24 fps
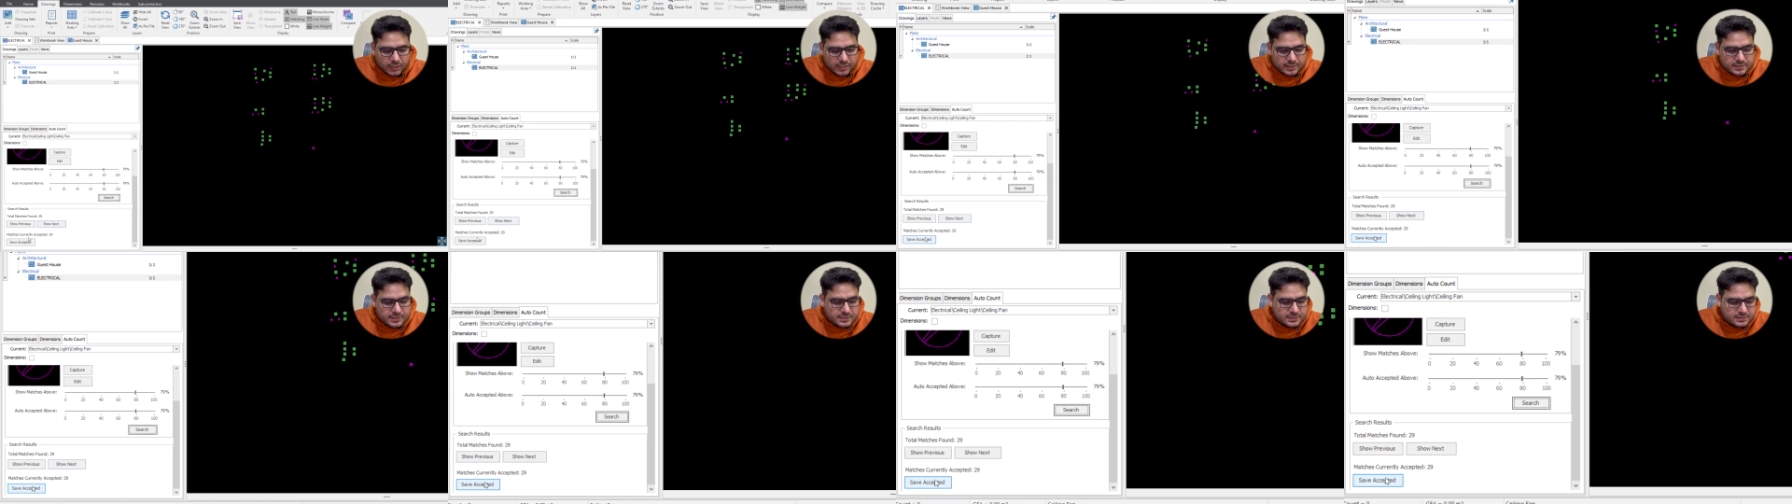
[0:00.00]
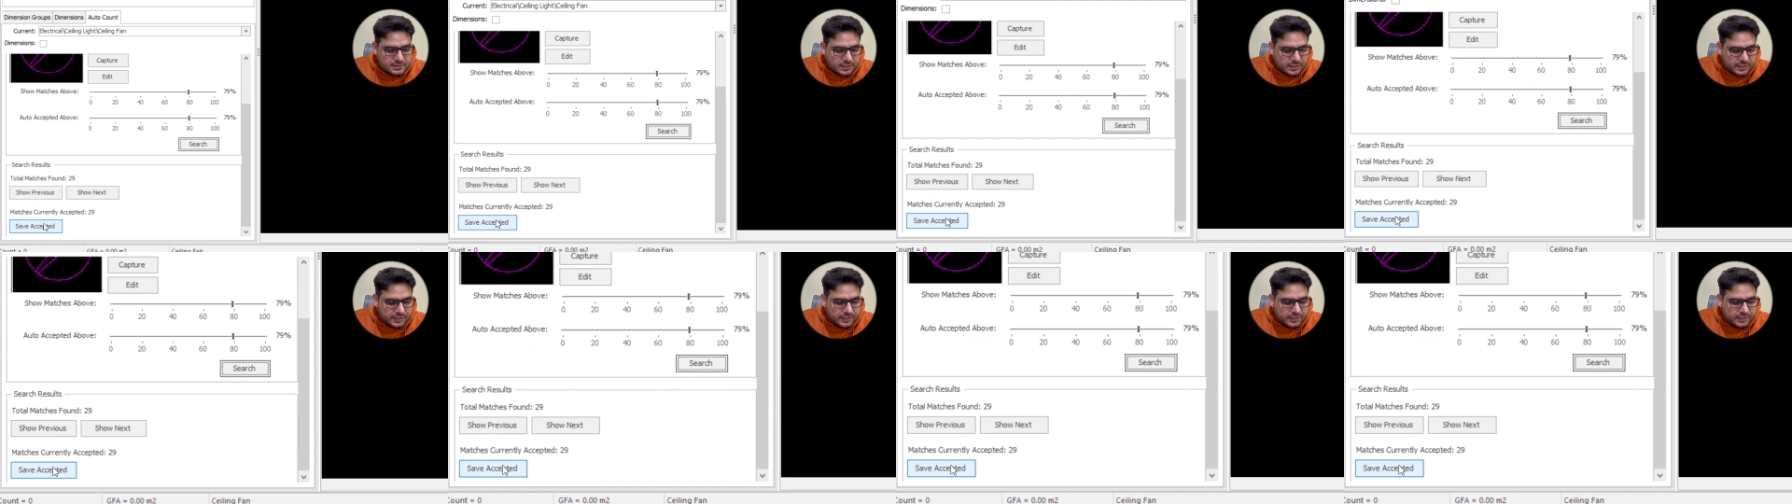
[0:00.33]
I just
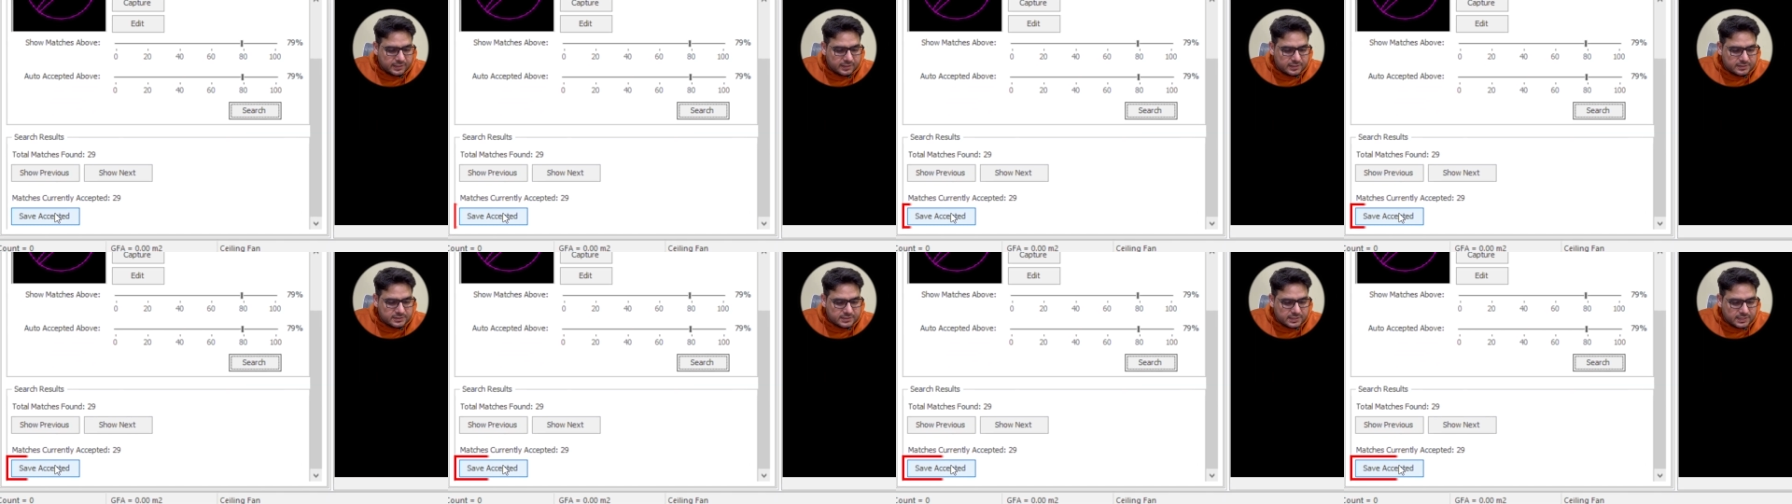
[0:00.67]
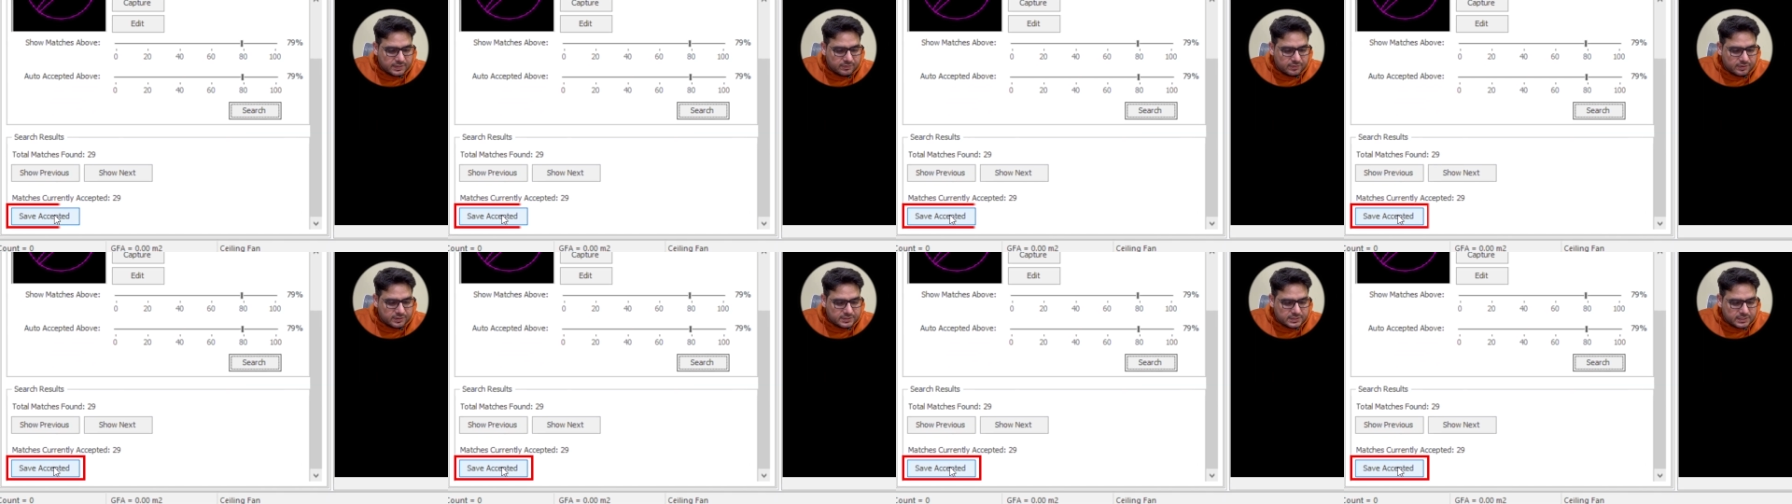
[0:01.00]
click here,
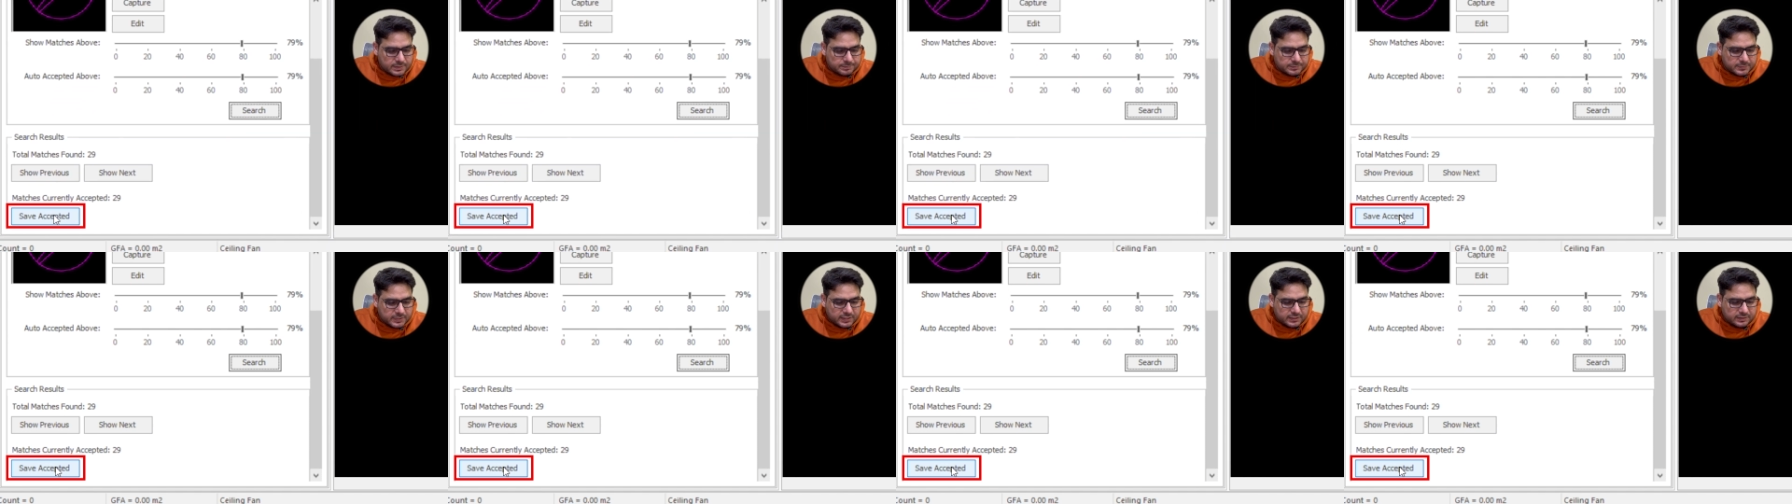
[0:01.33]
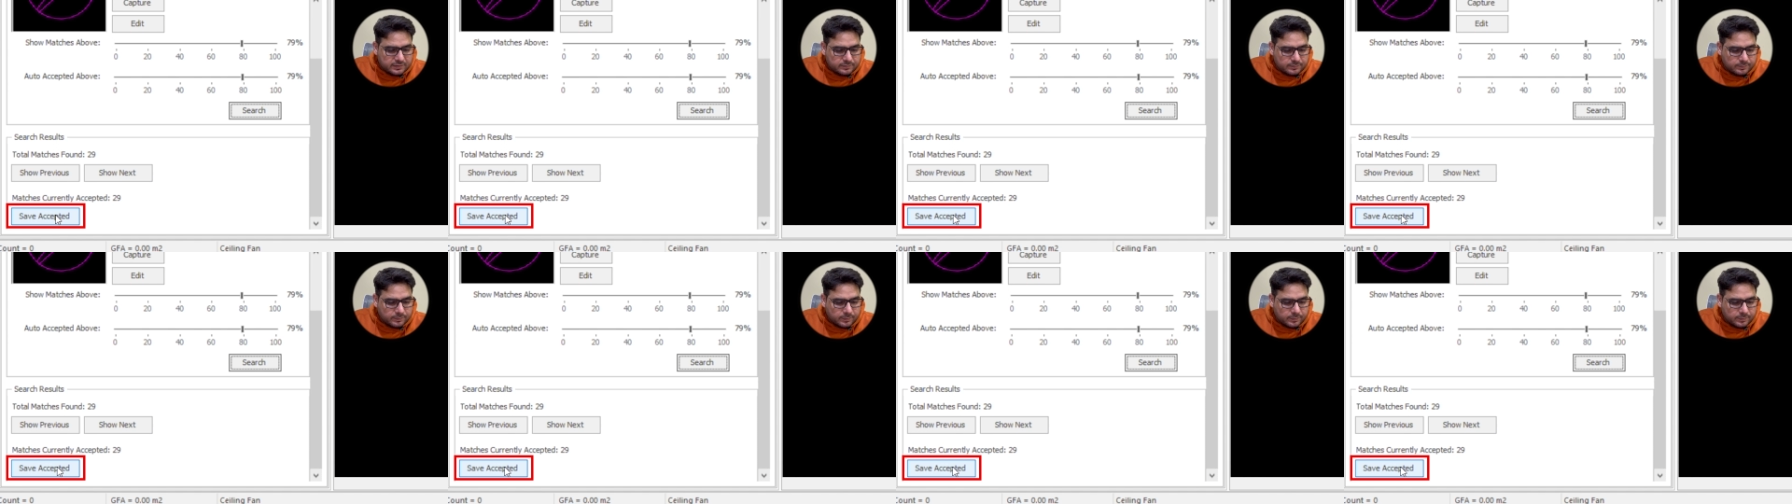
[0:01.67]
save accepted.